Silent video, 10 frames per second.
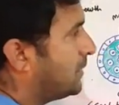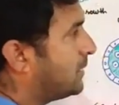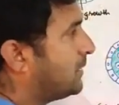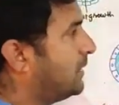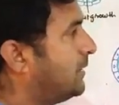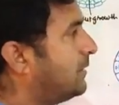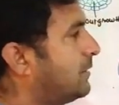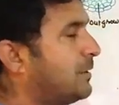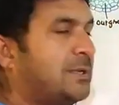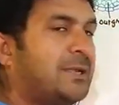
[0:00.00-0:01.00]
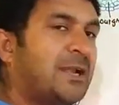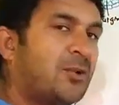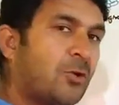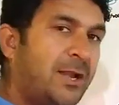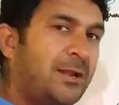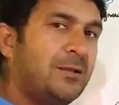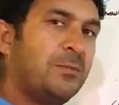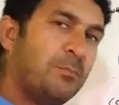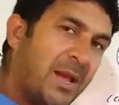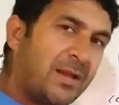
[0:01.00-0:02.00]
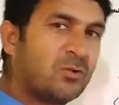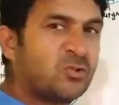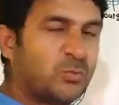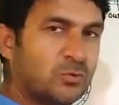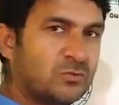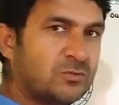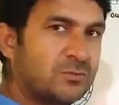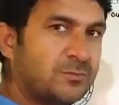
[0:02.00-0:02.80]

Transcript: the tetroid microspores.